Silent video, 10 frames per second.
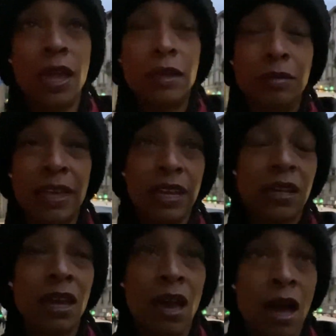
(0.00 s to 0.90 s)
Like,
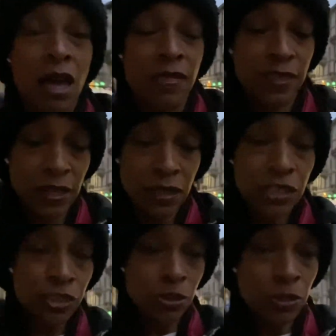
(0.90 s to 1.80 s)
the
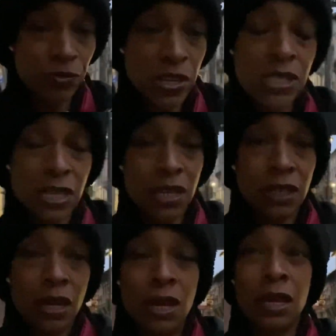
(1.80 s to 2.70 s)
initial visit
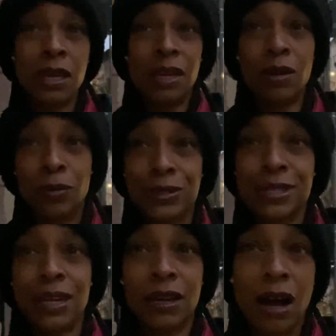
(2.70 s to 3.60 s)
was
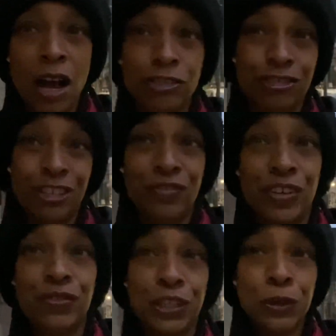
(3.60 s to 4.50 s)
like
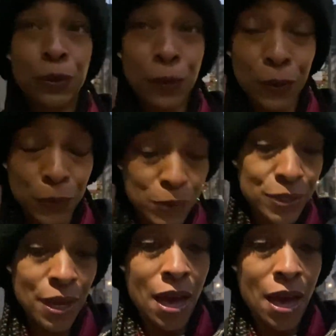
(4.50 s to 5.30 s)
150 euros.